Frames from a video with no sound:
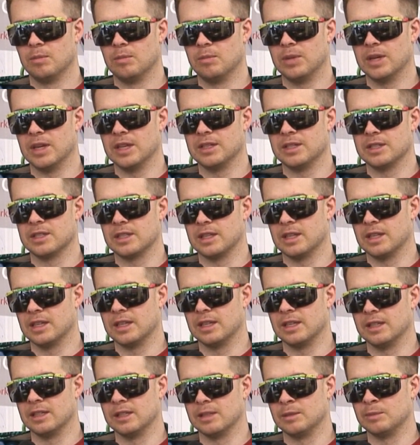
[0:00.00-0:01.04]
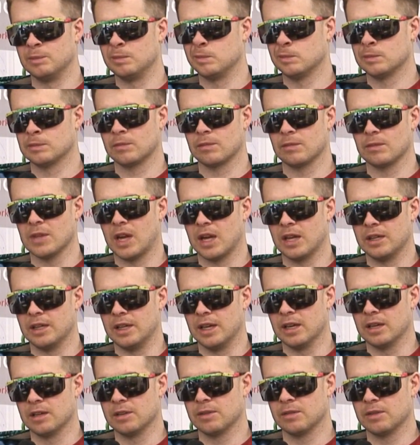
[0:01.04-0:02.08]
But uh,
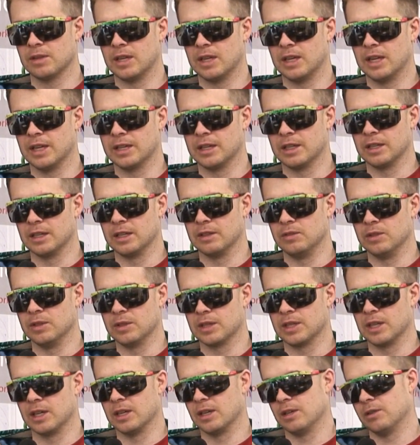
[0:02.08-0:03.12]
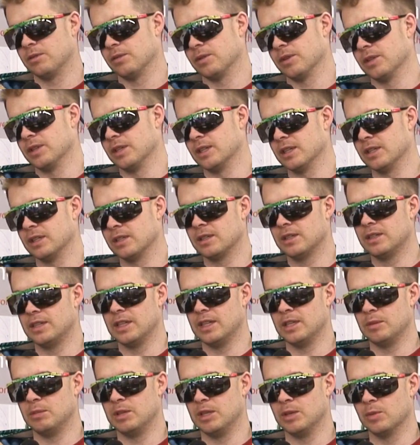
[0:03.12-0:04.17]
yeah, I can give you a card for the
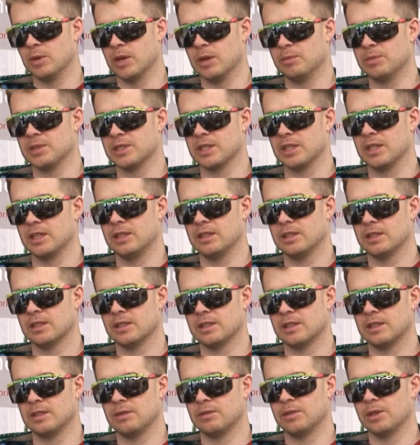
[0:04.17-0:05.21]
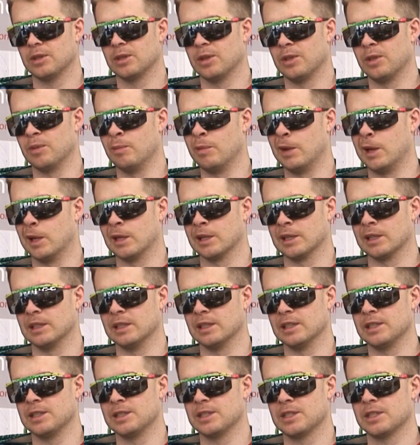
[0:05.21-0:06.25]
DDP website. If you're on the mailing
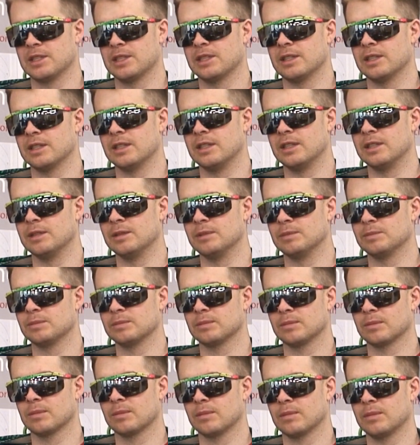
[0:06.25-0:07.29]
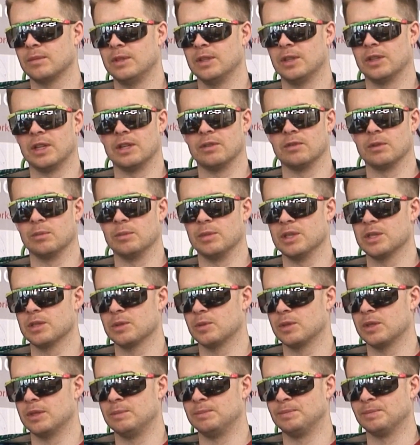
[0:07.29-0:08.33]
list, then you'll never miss
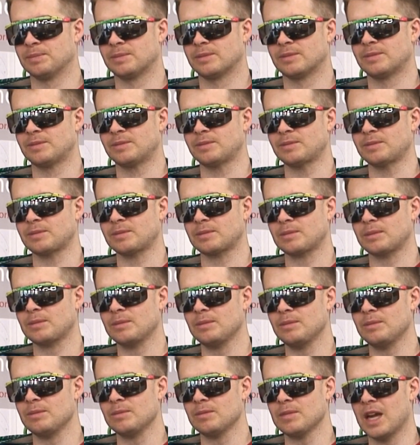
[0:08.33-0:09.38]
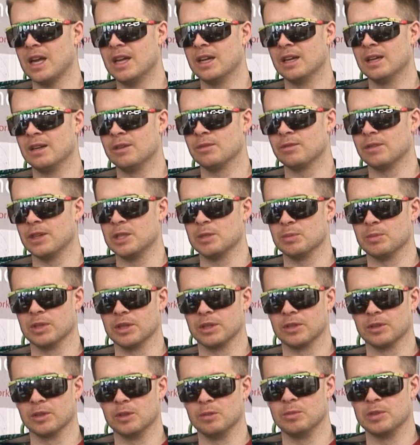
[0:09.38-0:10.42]
one. And
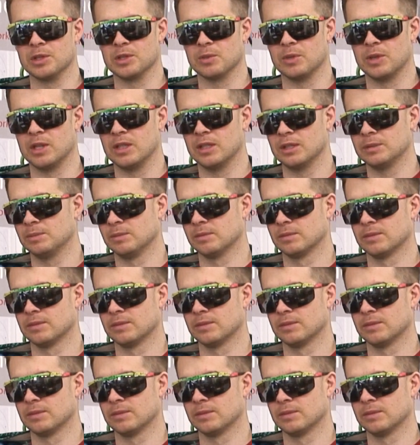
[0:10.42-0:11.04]
Facebook group as well.